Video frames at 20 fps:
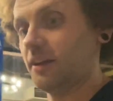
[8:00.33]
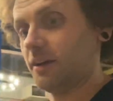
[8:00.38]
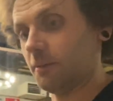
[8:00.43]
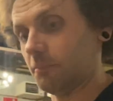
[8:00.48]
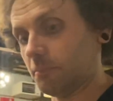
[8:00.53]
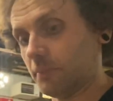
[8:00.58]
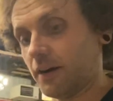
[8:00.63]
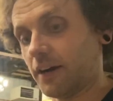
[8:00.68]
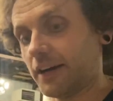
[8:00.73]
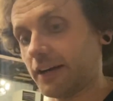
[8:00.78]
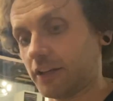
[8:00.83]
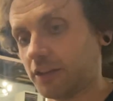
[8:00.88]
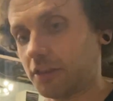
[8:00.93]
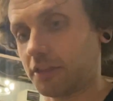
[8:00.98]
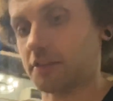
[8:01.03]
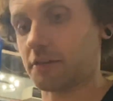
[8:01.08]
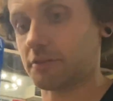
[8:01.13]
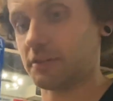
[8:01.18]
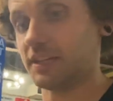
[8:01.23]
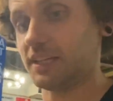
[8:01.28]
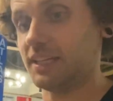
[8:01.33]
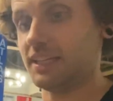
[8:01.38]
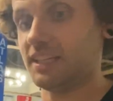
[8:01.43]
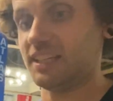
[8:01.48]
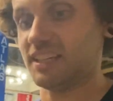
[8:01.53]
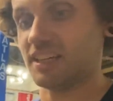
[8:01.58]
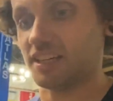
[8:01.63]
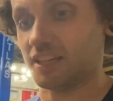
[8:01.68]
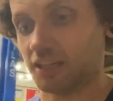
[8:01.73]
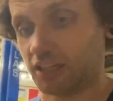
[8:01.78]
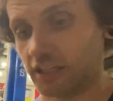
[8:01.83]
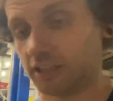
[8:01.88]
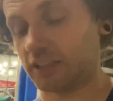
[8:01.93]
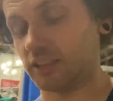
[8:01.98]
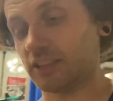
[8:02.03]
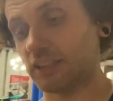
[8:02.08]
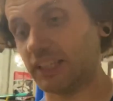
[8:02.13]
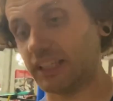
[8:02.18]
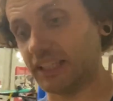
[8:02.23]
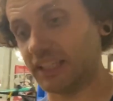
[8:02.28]
Mark III
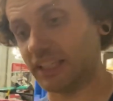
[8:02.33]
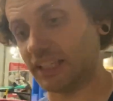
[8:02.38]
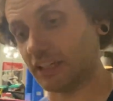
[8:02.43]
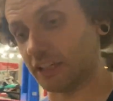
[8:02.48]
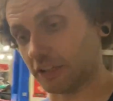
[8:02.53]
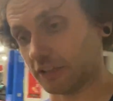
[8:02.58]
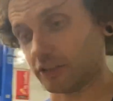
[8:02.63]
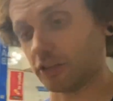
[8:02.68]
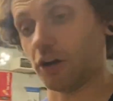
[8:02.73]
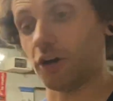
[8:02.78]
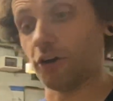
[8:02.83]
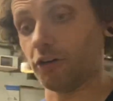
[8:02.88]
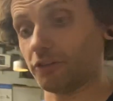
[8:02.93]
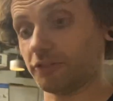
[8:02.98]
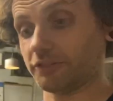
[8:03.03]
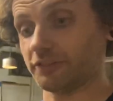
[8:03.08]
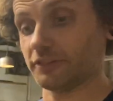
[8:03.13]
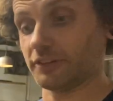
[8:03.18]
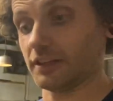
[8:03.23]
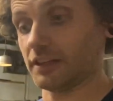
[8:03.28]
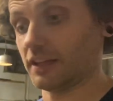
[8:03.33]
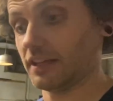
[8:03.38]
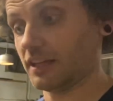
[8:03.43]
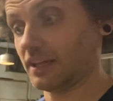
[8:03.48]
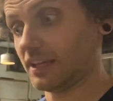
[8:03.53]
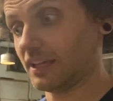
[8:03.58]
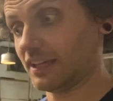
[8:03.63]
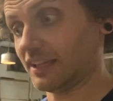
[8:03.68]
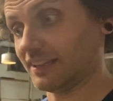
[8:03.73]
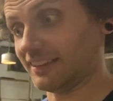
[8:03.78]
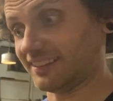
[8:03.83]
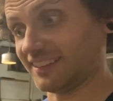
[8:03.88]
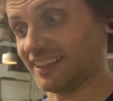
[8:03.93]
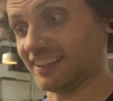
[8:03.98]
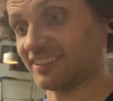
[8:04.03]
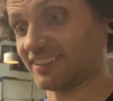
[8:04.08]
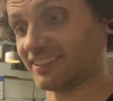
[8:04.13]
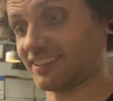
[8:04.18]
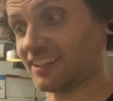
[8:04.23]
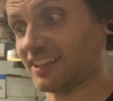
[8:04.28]
early golf
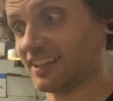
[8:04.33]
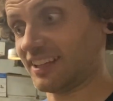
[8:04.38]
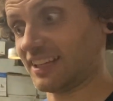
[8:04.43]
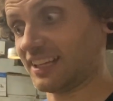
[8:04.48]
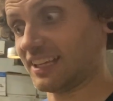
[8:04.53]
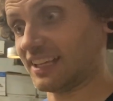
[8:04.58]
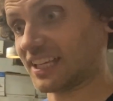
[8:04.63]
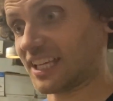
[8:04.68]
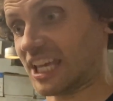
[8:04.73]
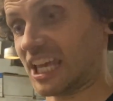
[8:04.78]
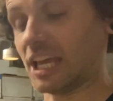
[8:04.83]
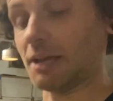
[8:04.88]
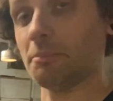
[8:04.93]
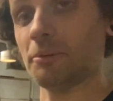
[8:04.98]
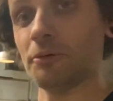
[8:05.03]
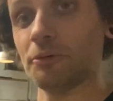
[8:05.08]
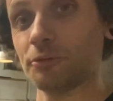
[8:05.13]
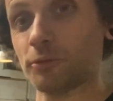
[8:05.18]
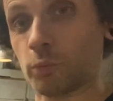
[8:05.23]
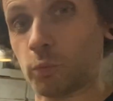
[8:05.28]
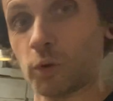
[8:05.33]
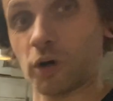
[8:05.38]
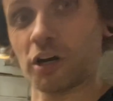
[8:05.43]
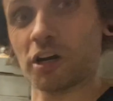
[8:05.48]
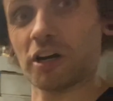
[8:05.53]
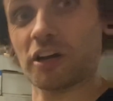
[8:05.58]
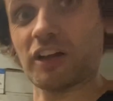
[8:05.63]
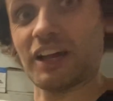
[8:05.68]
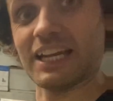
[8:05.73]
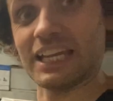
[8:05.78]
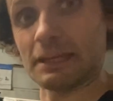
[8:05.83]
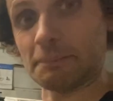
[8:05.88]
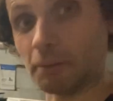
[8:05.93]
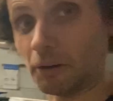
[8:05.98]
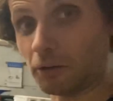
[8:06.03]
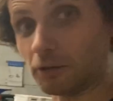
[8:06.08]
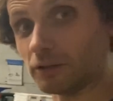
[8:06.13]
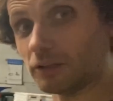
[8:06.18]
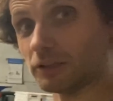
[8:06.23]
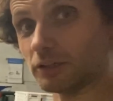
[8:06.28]
disc cables work and a
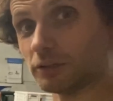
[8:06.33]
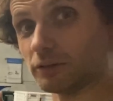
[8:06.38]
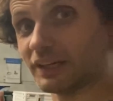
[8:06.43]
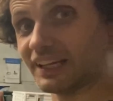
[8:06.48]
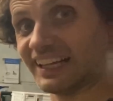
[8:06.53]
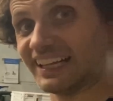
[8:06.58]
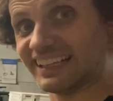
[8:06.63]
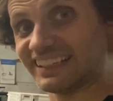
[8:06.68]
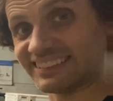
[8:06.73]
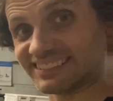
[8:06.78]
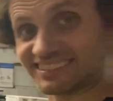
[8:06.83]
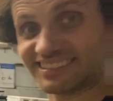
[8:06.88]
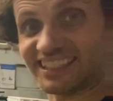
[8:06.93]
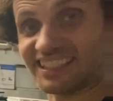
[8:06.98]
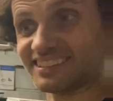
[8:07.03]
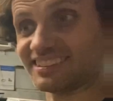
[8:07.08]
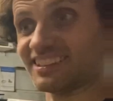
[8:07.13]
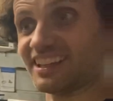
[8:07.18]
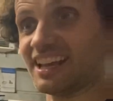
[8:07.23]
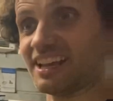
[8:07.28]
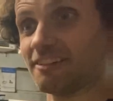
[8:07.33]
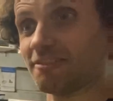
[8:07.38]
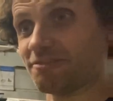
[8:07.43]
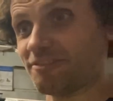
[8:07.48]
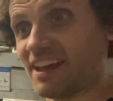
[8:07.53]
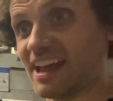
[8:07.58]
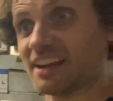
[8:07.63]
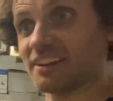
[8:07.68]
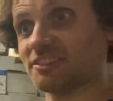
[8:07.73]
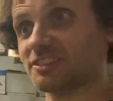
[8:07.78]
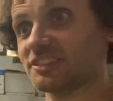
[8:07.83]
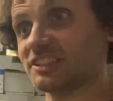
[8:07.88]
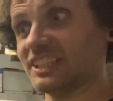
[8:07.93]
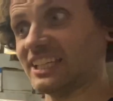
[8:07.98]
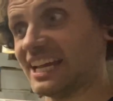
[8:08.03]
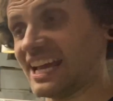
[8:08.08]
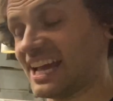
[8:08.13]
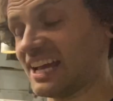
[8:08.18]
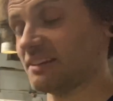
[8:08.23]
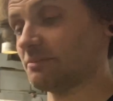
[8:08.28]
Polo 6N factory
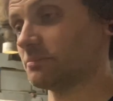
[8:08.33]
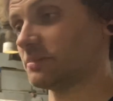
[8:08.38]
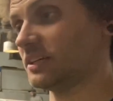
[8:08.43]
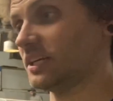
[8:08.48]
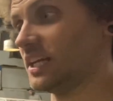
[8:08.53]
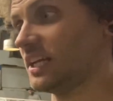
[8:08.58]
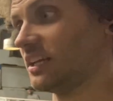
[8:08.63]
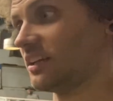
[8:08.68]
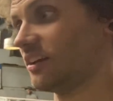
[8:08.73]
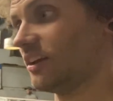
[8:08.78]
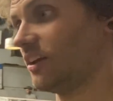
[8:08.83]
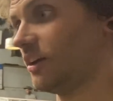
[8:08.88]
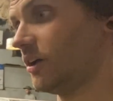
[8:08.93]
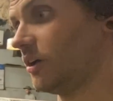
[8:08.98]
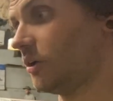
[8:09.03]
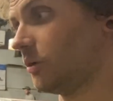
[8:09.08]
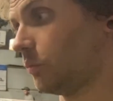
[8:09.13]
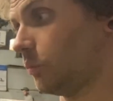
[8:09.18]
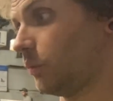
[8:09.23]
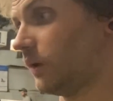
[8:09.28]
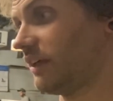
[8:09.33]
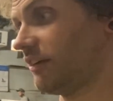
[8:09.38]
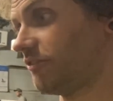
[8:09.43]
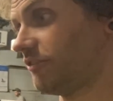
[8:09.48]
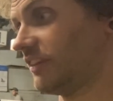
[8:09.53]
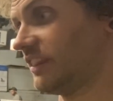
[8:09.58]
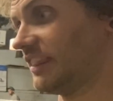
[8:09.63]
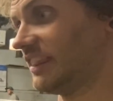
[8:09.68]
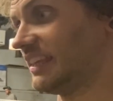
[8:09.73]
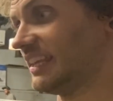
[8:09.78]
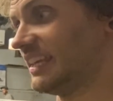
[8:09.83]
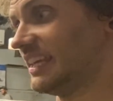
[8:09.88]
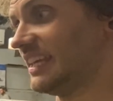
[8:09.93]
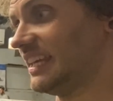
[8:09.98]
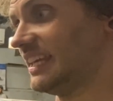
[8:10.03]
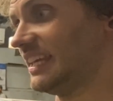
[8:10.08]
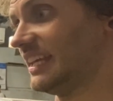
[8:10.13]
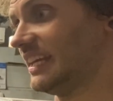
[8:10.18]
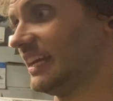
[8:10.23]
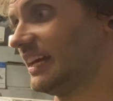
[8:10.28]
handbrake with
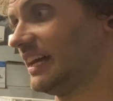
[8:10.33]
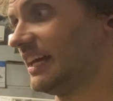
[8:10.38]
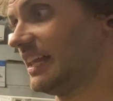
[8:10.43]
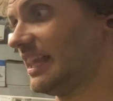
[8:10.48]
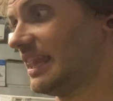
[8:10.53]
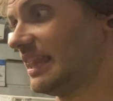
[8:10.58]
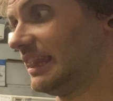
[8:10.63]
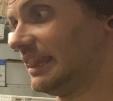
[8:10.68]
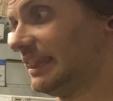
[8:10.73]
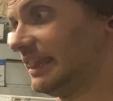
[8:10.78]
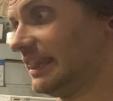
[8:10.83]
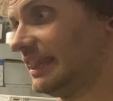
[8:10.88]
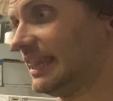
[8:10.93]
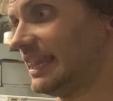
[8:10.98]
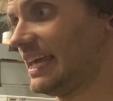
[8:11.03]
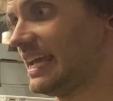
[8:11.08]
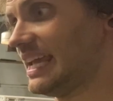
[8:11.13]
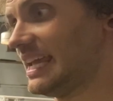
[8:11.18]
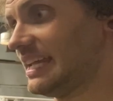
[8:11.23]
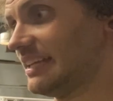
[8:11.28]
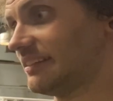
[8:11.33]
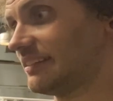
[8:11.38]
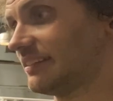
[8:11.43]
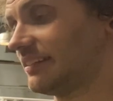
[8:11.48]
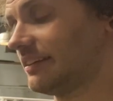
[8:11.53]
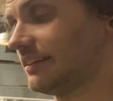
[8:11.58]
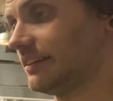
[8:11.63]
the late